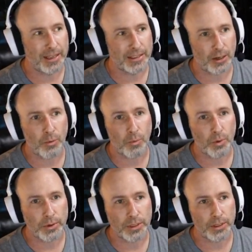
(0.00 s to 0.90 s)
It's a
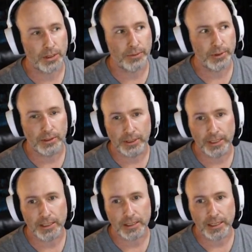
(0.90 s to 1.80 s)
quarter of your
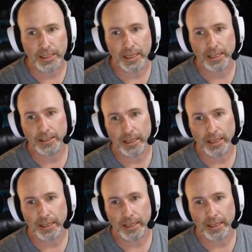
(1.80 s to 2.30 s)
list, and yes,